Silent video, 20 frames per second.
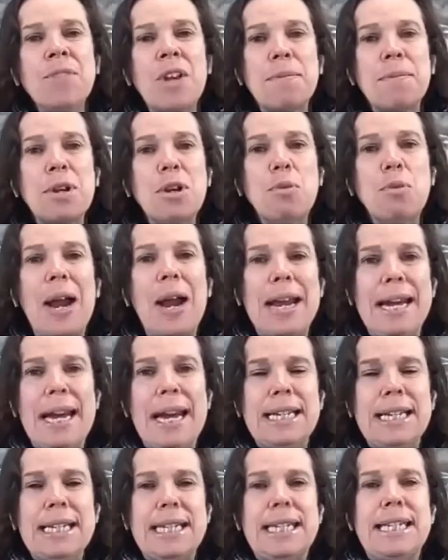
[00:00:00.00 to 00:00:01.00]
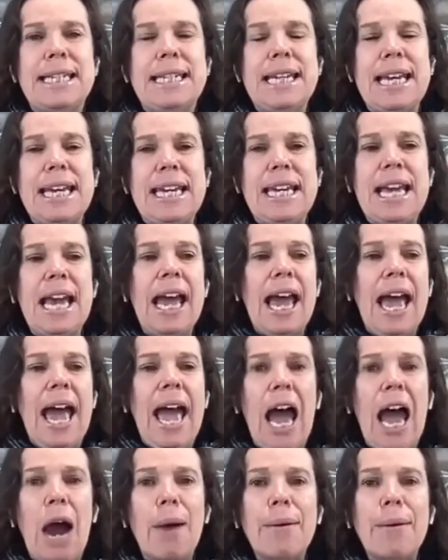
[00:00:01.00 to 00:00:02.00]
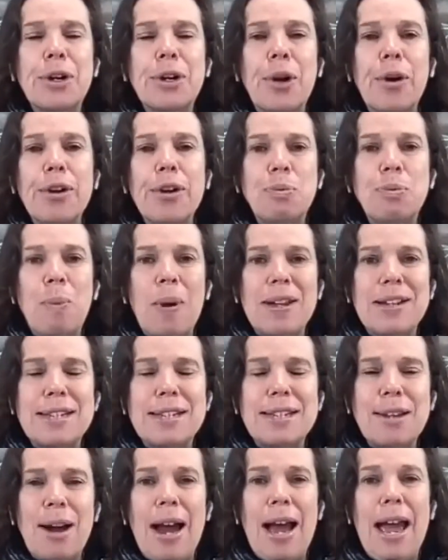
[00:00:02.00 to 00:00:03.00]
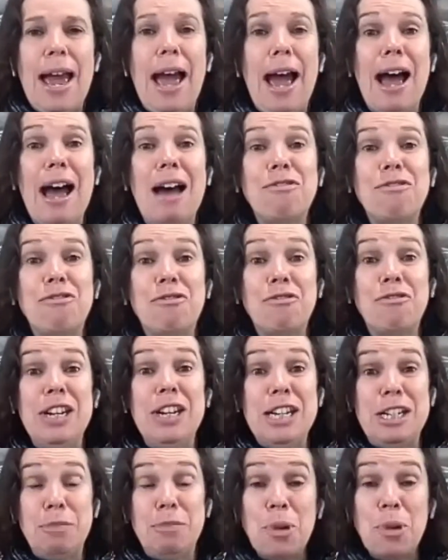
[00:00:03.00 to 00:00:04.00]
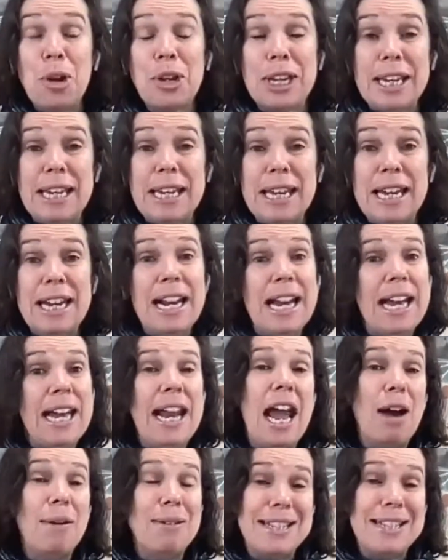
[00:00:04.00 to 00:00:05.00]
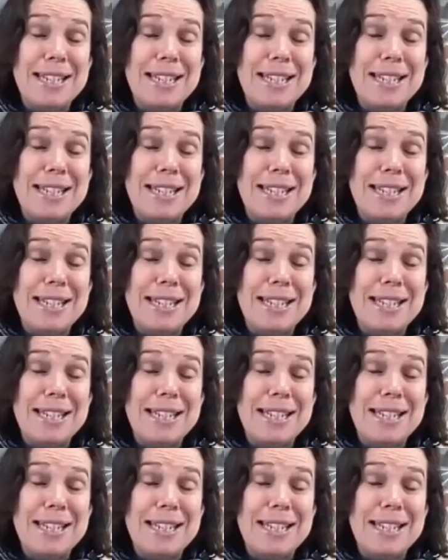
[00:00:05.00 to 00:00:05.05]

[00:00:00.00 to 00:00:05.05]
I'm going to wait and see how it goes once I have finished blocking it and how